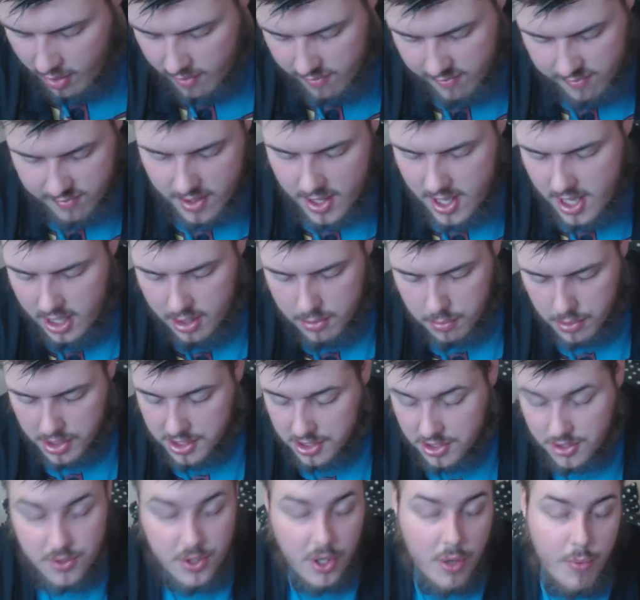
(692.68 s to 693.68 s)
off. We
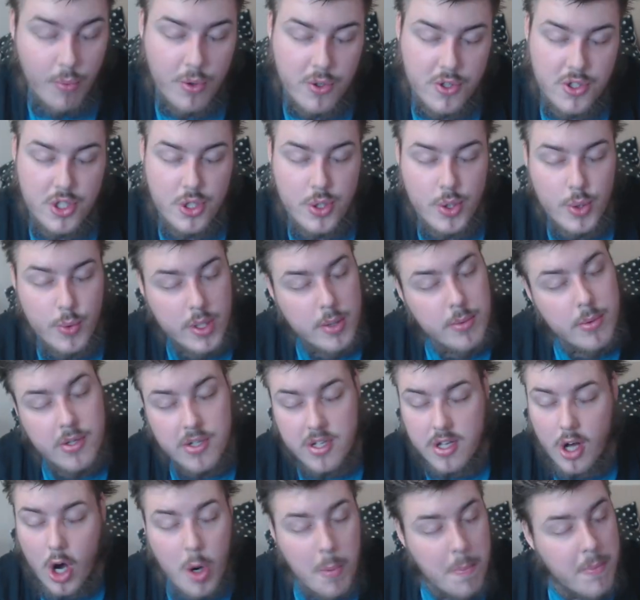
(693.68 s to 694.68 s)
do not want you. We
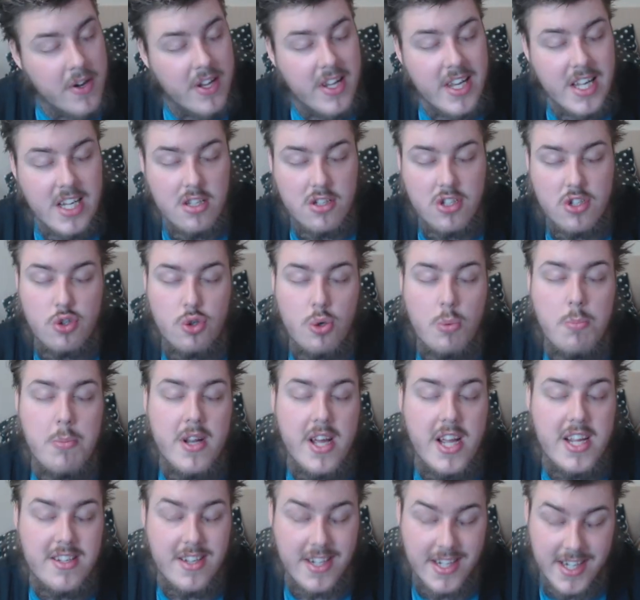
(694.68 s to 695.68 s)
will openly
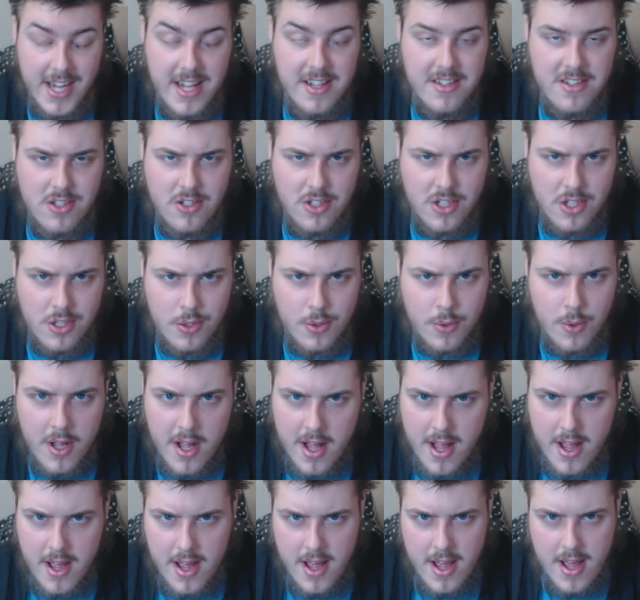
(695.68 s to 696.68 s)
discriminate against you.
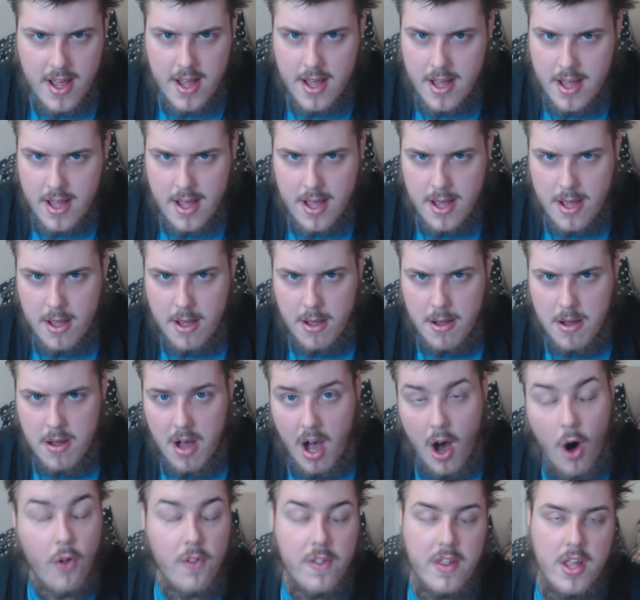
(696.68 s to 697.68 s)

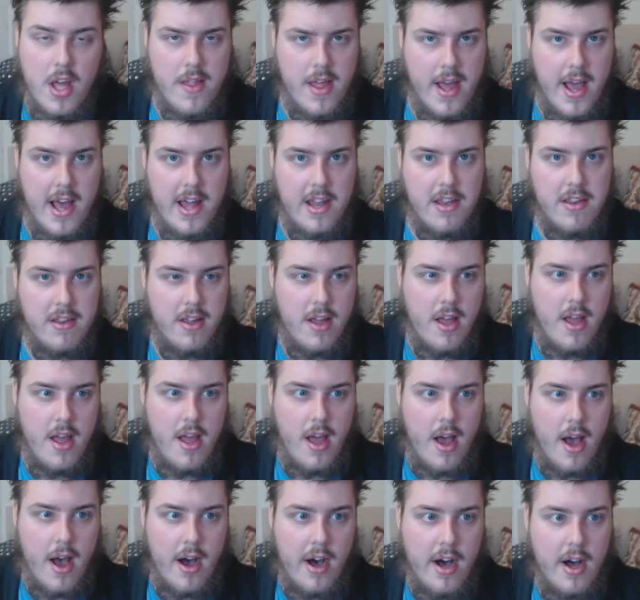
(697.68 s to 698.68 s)
On the other hand,
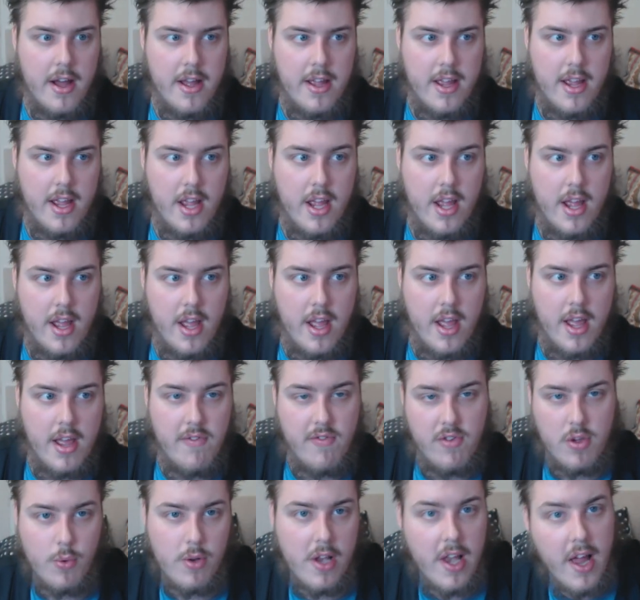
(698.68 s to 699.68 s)

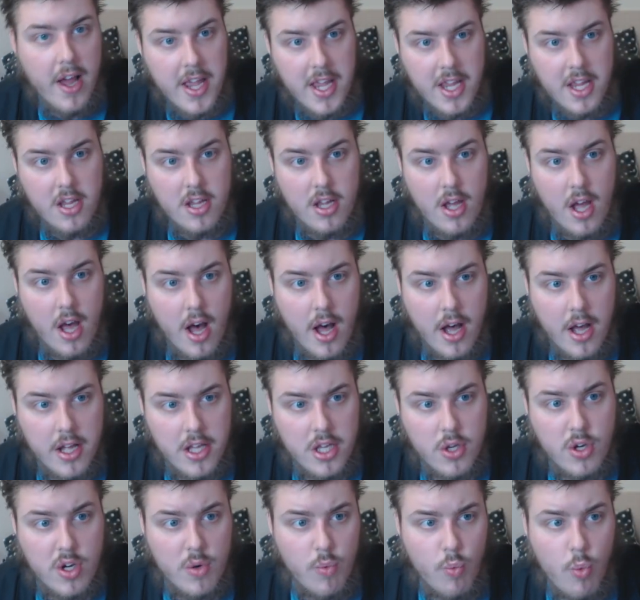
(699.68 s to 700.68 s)
if you like,
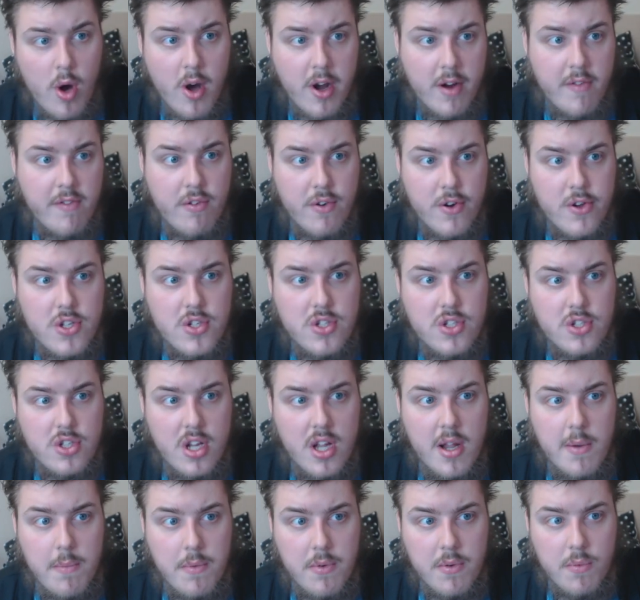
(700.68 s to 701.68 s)
you can work for us
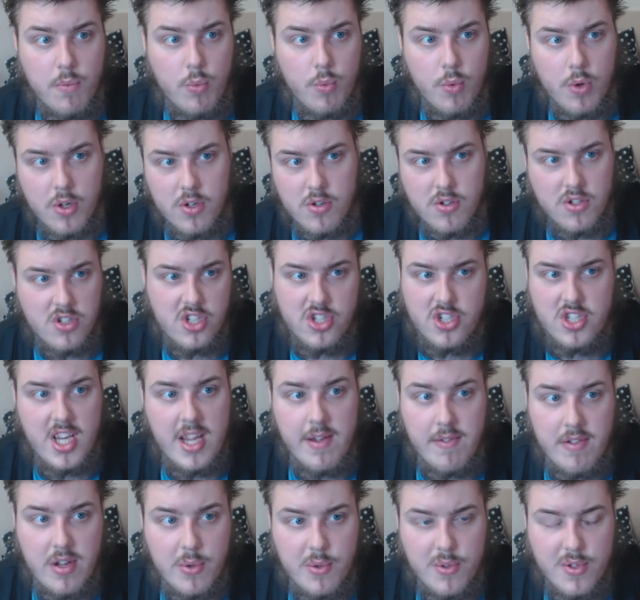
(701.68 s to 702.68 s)
and we'll just
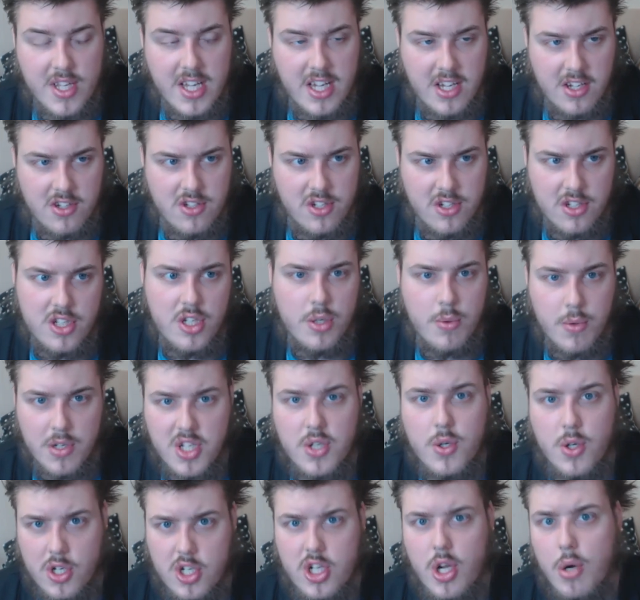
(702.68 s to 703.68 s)
give you things to do and
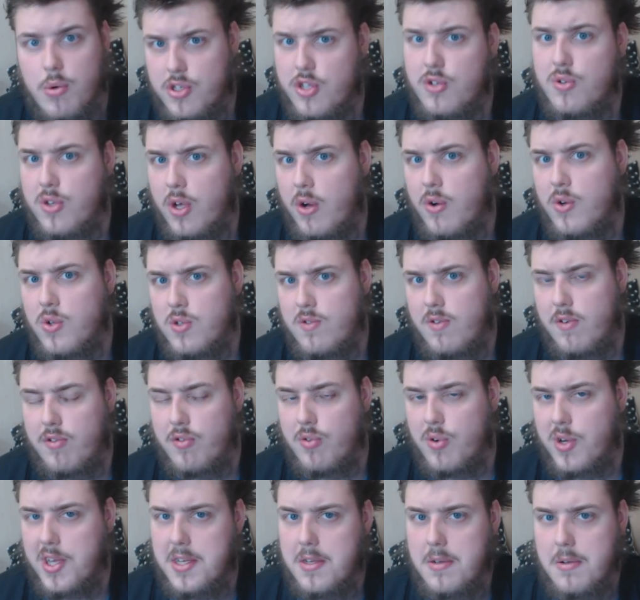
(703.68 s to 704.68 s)
you can go do those for
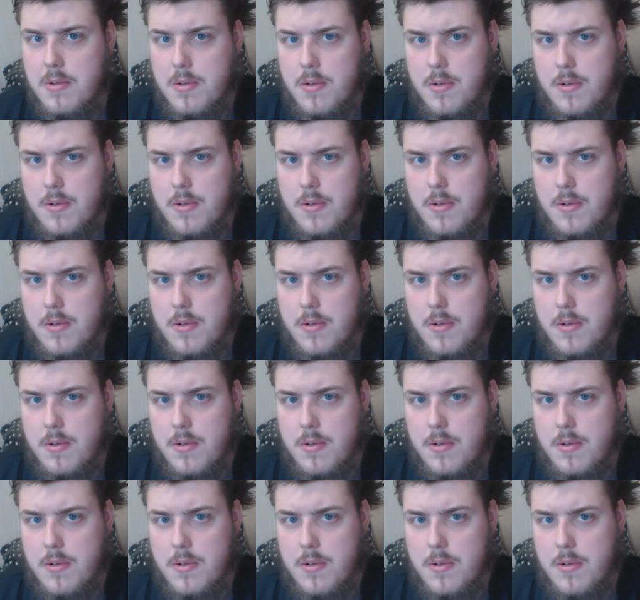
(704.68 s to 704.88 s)
free.